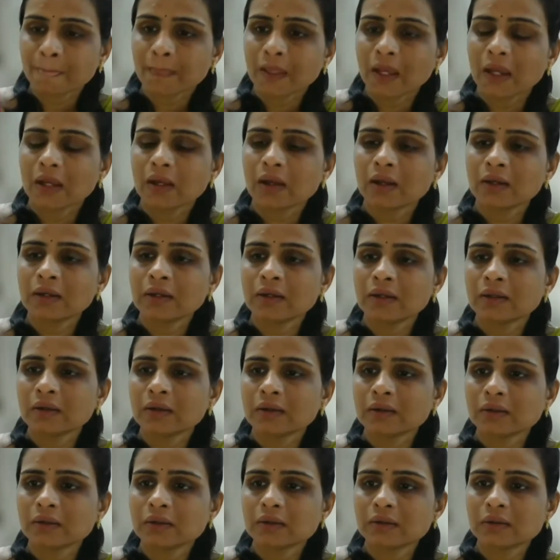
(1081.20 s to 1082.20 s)

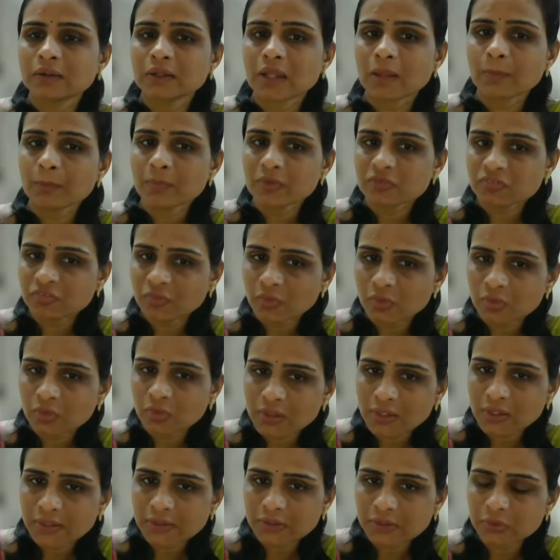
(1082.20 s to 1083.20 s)
And number 4,
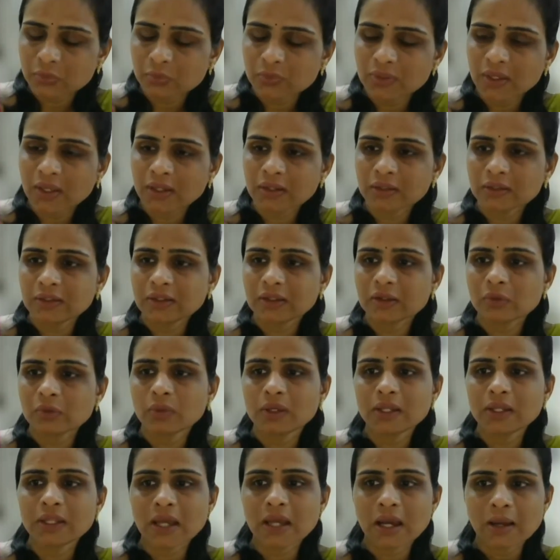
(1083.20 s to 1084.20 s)
like you can
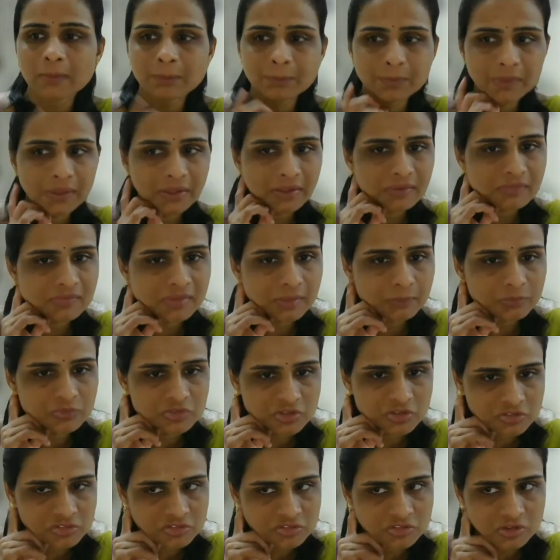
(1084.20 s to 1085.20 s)
equally apply some
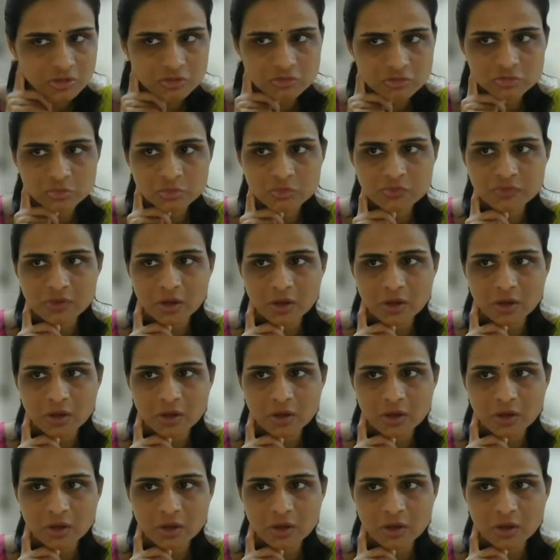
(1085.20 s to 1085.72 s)
ginger juice